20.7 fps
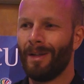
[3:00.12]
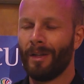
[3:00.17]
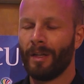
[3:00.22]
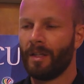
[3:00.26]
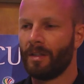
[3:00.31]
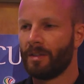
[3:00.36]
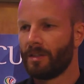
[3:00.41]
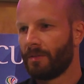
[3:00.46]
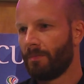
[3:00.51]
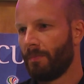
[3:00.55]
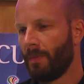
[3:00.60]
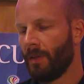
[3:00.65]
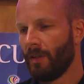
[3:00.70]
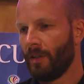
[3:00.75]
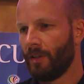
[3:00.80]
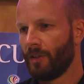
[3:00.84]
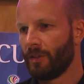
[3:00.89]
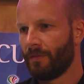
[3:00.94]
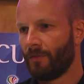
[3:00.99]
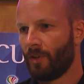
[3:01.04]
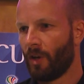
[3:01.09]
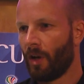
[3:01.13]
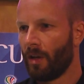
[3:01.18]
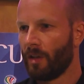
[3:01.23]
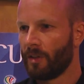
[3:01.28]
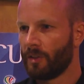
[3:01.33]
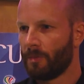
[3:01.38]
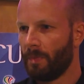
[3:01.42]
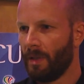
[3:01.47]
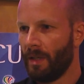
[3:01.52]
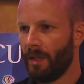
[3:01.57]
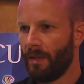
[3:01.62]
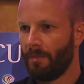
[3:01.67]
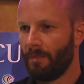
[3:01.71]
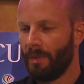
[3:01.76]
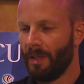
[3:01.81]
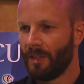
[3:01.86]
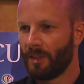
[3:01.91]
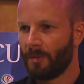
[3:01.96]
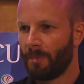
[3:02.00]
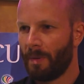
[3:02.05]
millions and millions of dollars
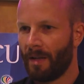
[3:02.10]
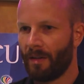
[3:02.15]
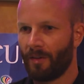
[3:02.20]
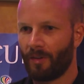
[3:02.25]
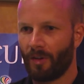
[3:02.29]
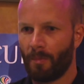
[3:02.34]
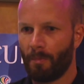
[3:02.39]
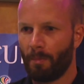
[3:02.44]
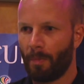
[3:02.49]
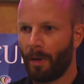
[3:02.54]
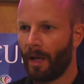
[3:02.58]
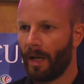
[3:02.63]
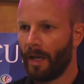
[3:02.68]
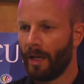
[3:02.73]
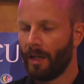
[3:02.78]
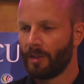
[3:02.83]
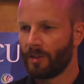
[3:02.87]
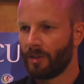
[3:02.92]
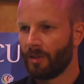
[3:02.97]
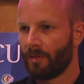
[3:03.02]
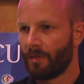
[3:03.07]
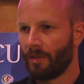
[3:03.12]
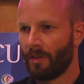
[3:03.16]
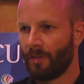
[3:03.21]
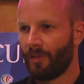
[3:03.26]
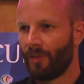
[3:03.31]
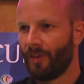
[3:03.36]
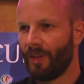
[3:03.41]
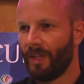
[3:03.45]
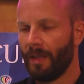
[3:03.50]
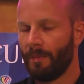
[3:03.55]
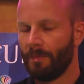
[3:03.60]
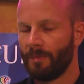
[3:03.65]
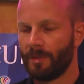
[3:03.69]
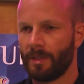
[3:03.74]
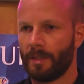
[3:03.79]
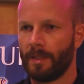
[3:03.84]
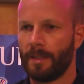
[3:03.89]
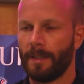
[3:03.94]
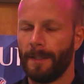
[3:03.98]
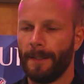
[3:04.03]
being spent on players, on
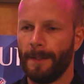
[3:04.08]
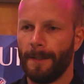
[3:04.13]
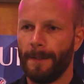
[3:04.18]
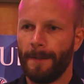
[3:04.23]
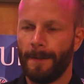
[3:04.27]
teams, and